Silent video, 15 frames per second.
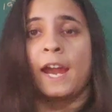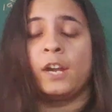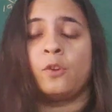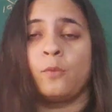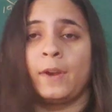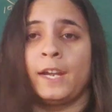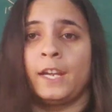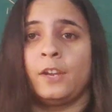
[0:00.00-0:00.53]
At
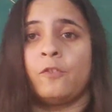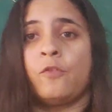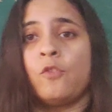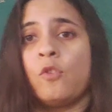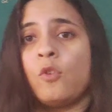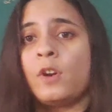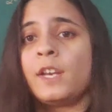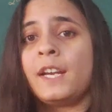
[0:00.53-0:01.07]

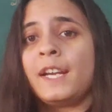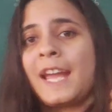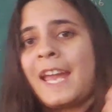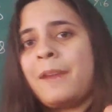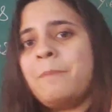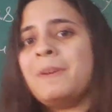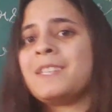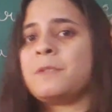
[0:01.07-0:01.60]
24 the
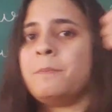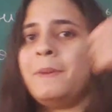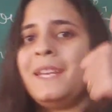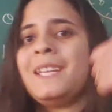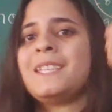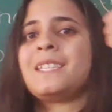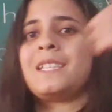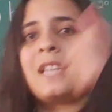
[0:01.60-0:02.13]
time is
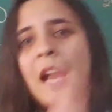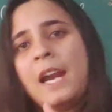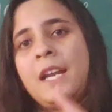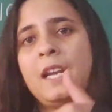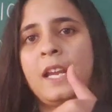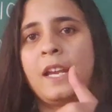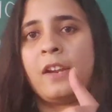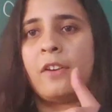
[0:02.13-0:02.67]
being
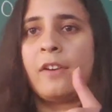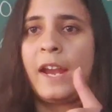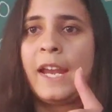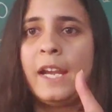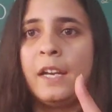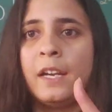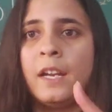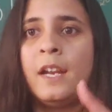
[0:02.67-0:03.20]
starting,
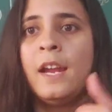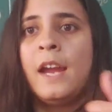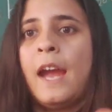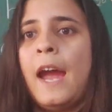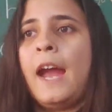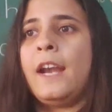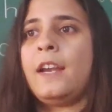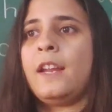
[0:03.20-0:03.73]
right?
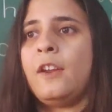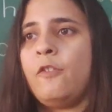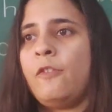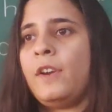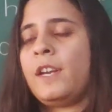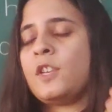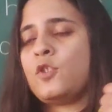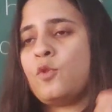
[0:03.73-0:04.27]
If
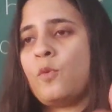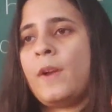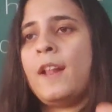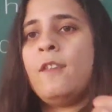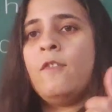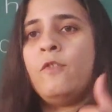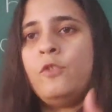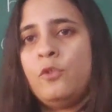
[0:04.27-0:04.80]
it is
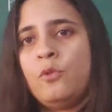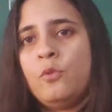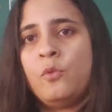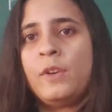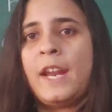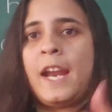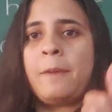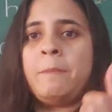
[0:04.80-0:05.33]
12 noon,
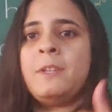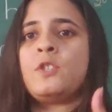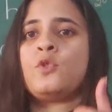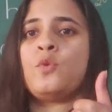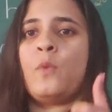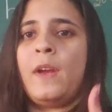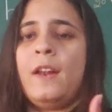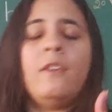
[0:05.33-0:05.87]
that means
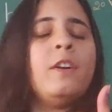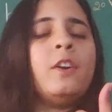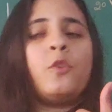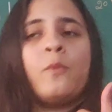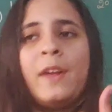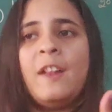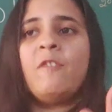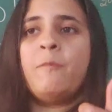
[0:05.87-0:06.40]

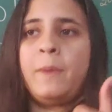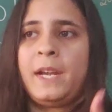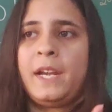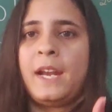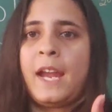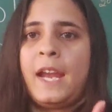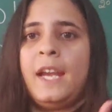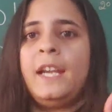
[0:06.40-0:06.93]
12
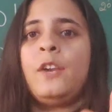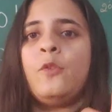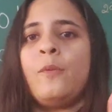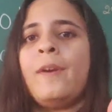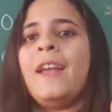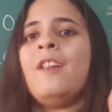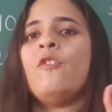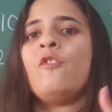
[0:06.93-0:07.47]
midnight,
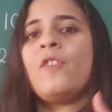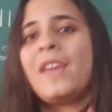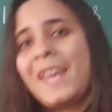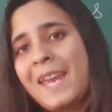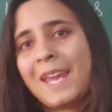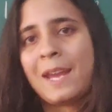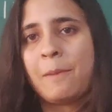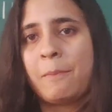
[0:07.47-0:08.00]
12
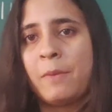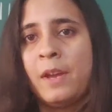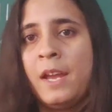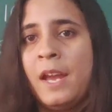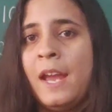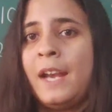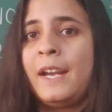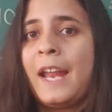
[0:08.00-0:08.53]
a.m.
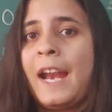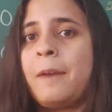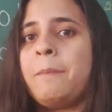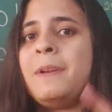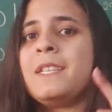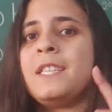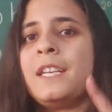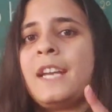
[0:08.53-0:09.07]
That
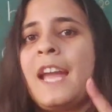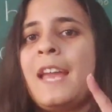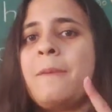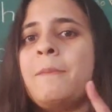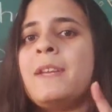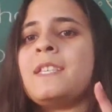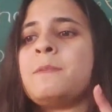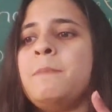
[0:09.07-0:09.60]
means the time
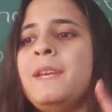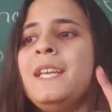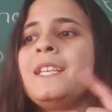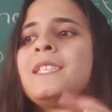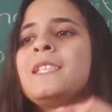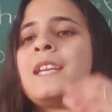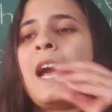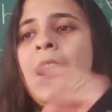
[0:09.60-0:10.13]
is being
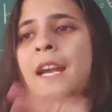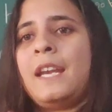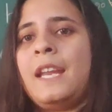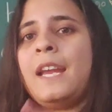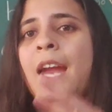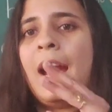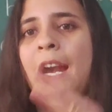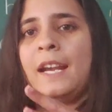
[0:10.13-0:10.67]

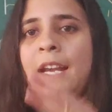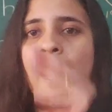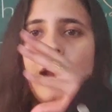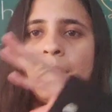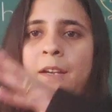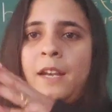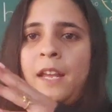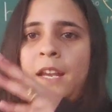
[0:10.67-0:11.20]
starting at
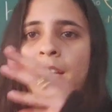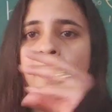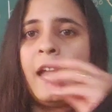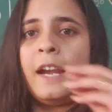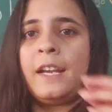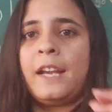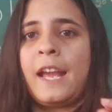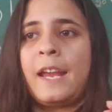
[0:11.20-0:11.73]
that day.
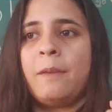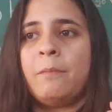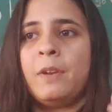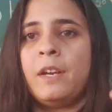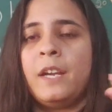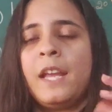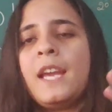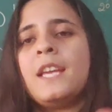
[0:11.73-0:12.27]

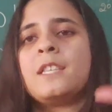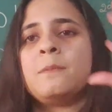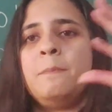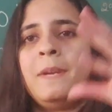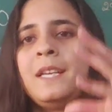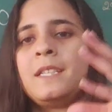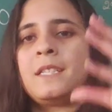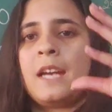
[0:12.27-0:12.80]
The day is
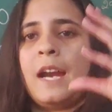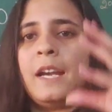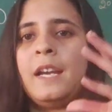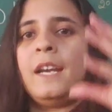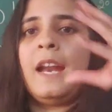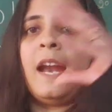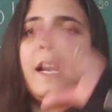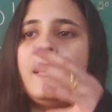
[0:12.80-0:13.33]
being
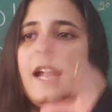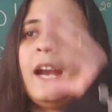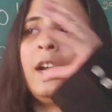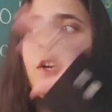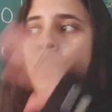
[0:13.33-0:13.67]
started at that